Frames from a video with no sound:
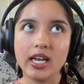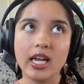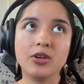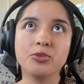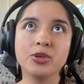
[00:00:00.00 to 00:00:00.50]

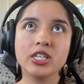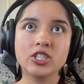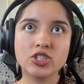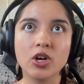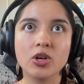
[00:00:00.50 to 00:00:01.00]
it really
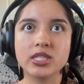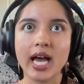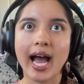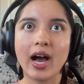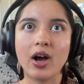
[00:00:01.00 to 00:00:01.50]
shows
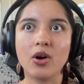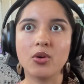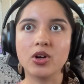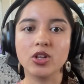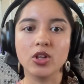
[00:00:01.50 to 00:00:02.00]

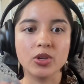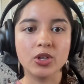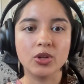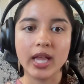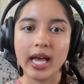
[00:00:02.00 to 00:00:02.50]
how
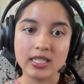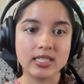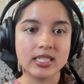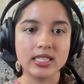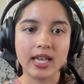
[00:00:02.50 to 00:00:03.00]
colonial
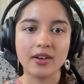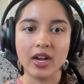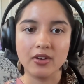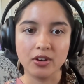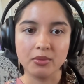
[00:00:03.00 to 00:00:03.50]
legacies have
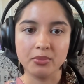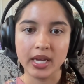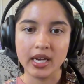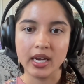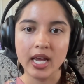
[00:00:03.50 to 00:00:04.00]
never
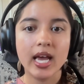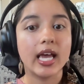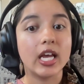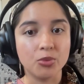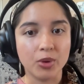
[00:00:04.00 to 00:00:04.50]
been
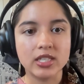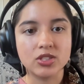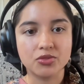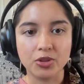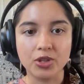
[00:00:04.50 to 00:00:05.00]

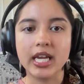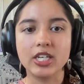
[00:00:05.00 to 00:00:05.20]
erased fully.